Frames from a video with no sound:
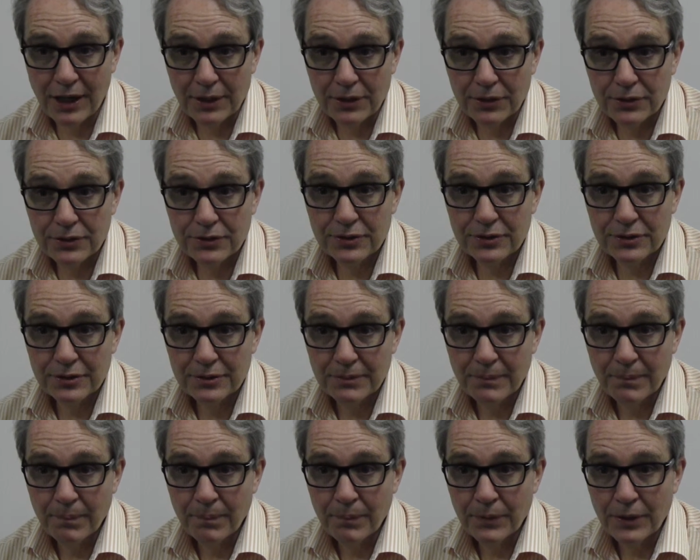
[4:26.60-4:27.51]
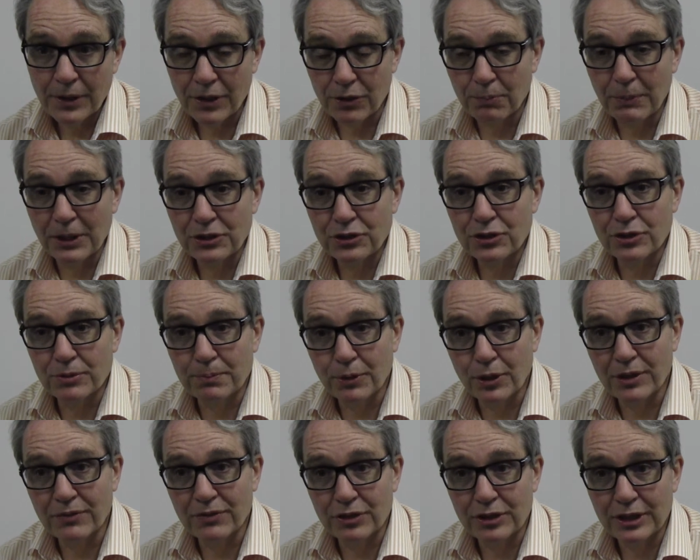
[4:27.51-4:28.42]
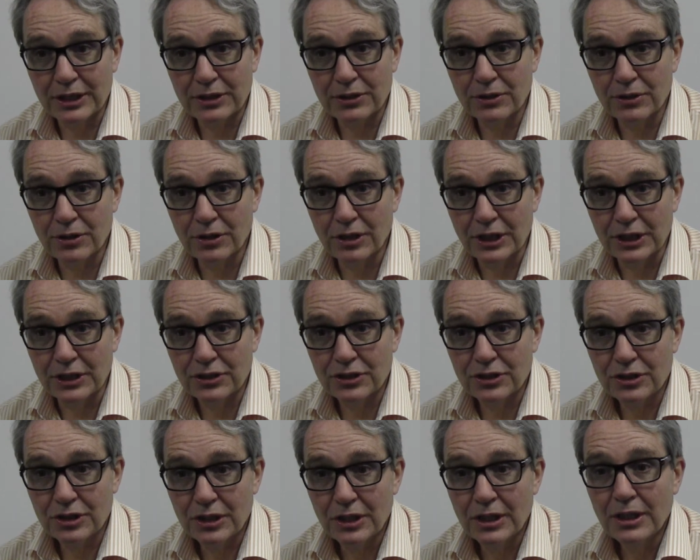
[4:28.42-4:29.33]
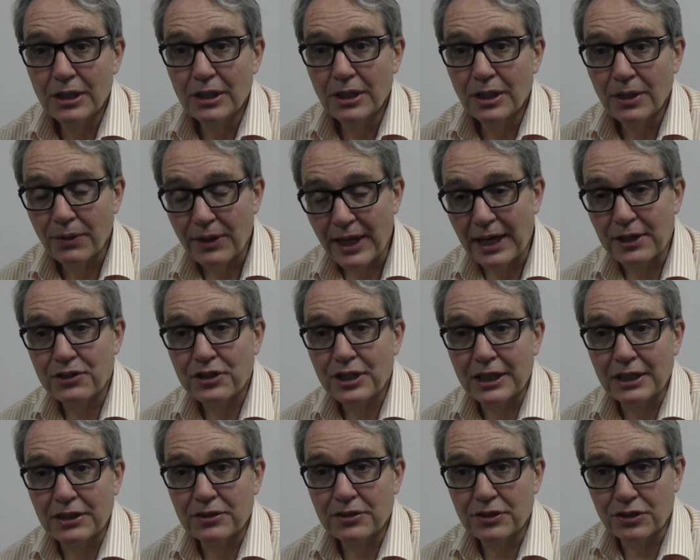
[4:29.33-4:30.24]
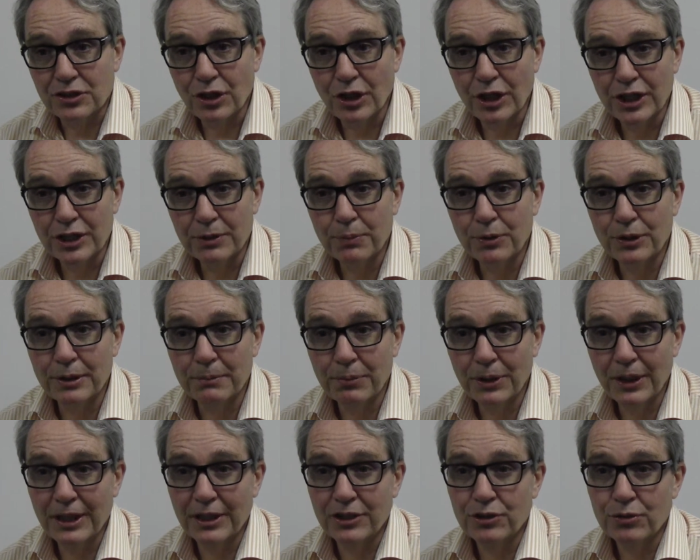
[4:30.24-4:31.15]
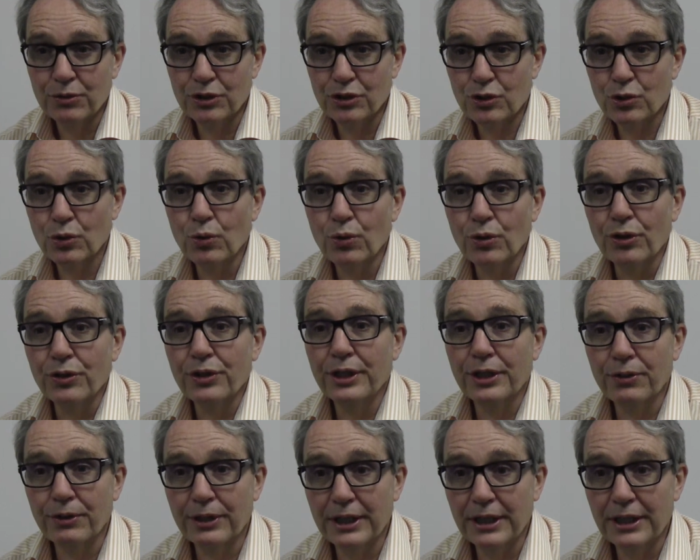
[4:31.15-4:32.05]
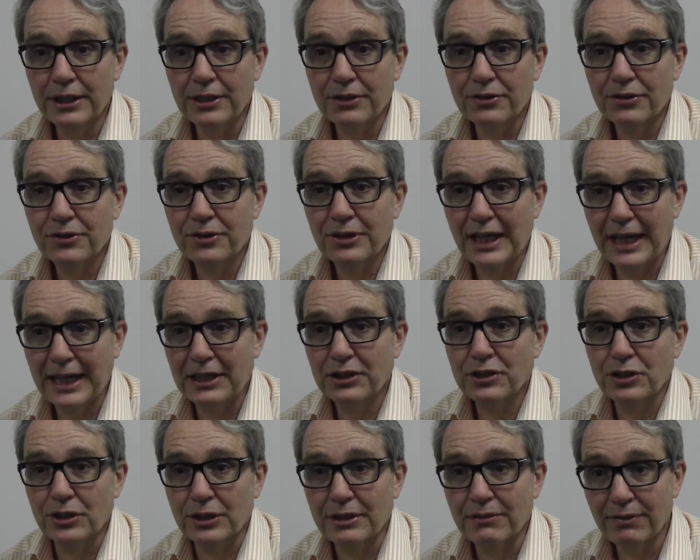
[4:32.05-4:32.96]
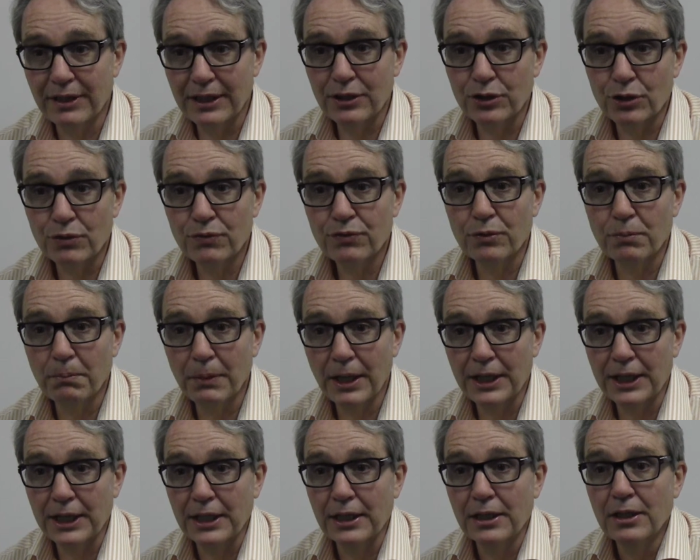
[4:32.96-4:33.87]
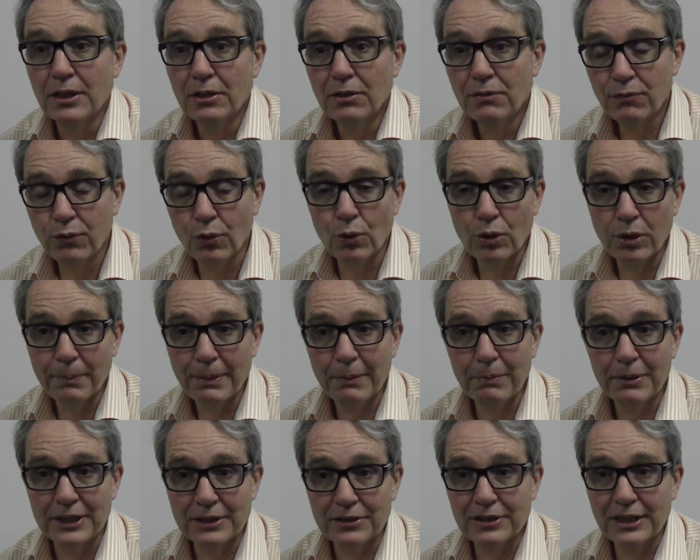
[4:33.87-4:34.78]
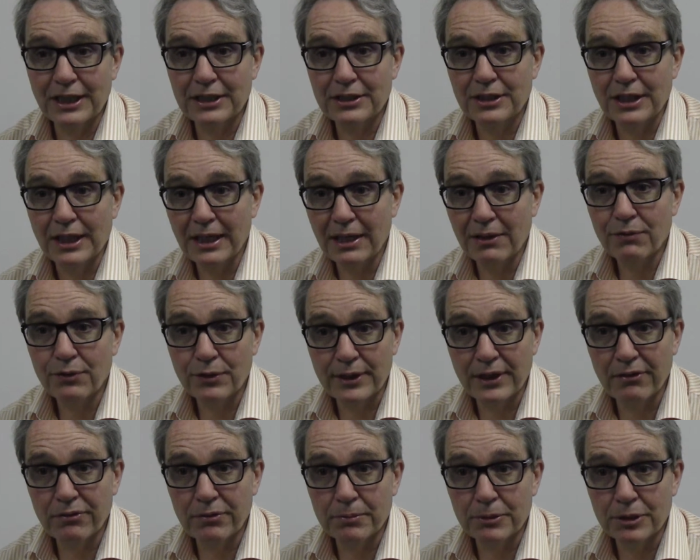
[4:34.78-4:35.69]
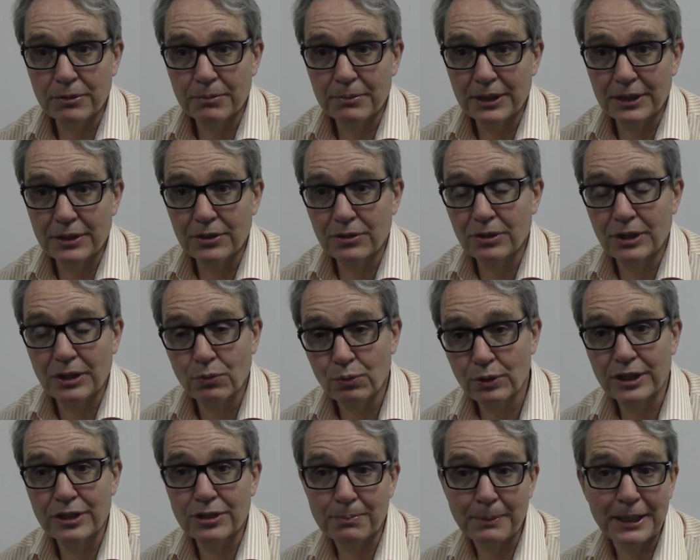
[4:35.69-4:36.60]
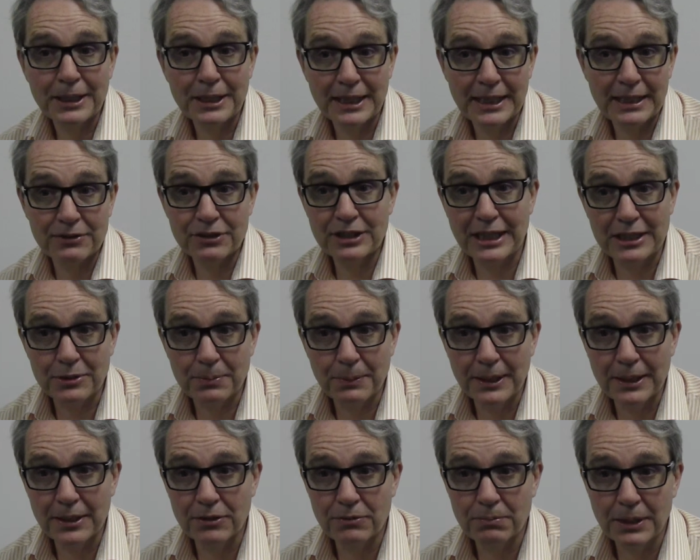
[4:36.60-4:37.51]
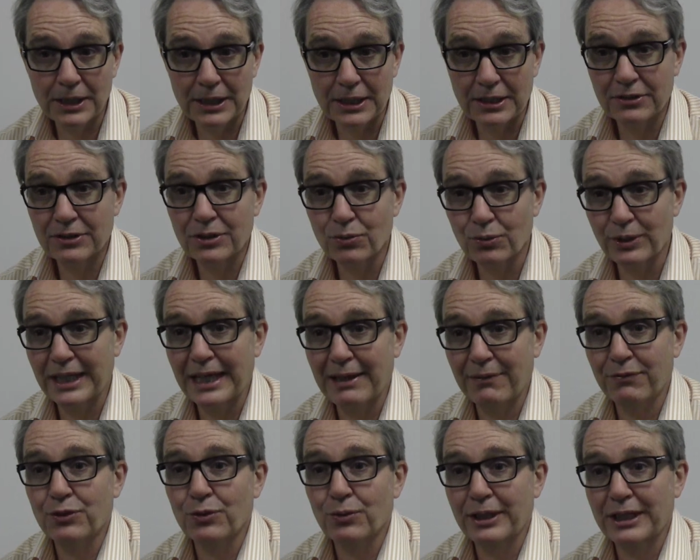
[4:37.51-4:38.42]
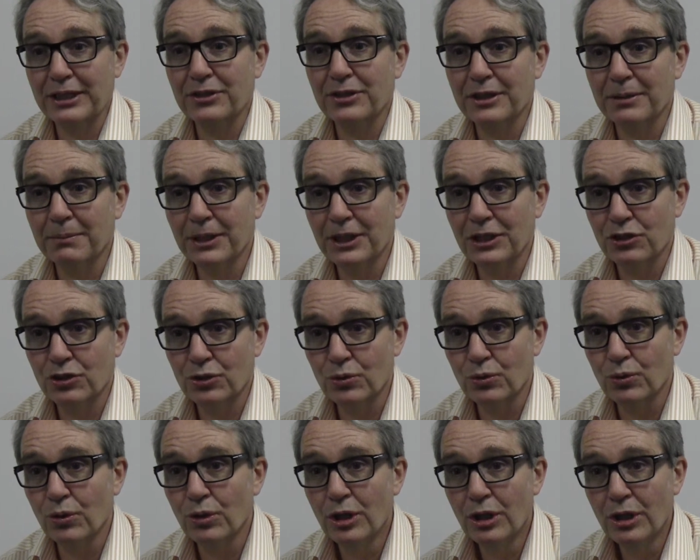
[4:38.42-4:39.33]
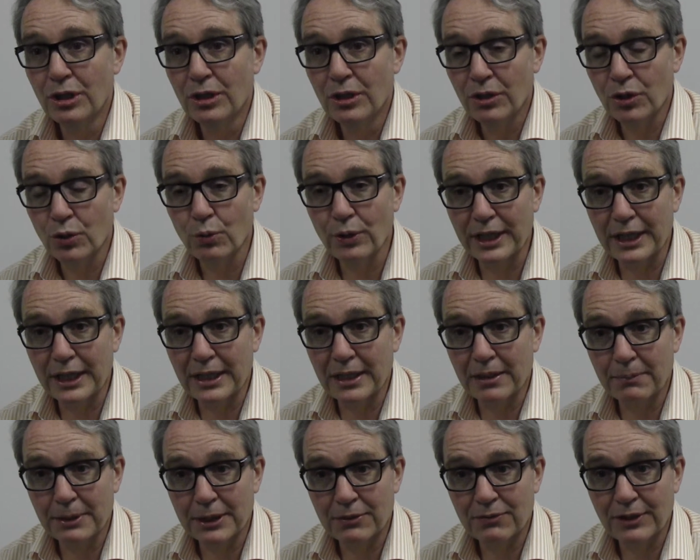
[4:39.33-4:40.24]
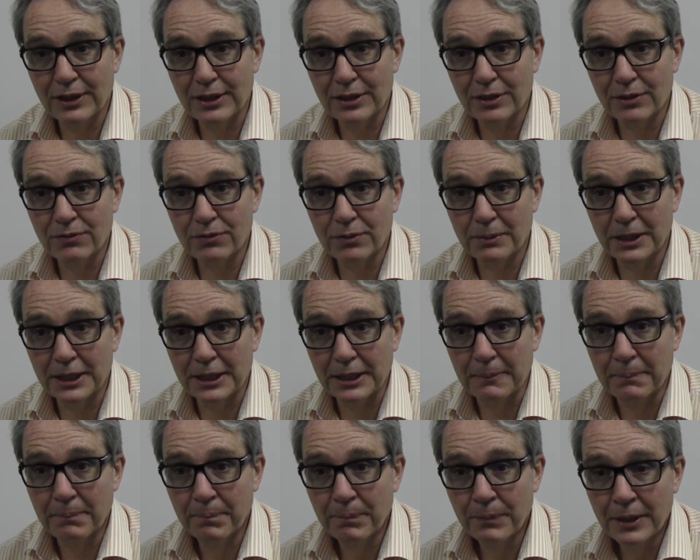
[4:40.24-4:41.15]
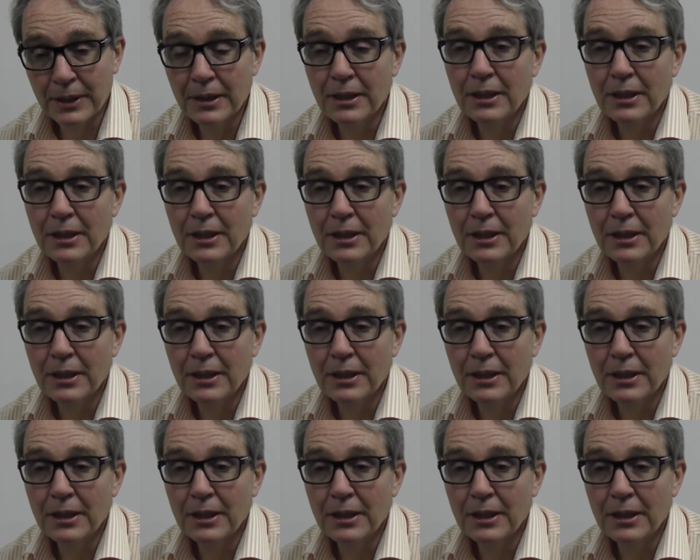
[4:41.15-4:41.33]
funds as much as the private sector knowledge. That takes the time to put in place to ensure that there is actually value for money for the public sector and for government, because we are spending our taxpayers' money, so we have to actually make sure that we're getting best value for money.